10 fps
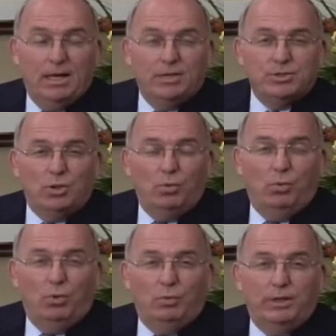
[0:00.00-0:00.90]
So
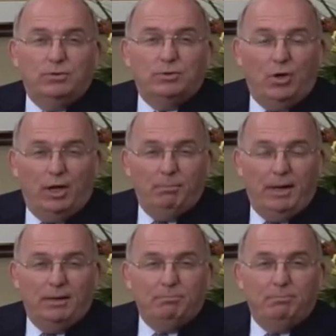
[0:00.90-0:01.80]
when we talk
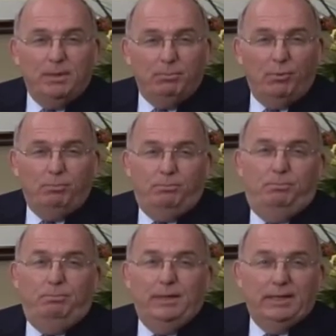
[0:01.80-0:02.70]
about people
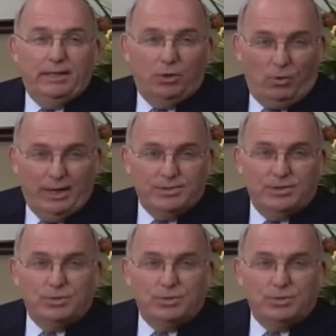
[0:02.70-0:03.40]
being in crisis,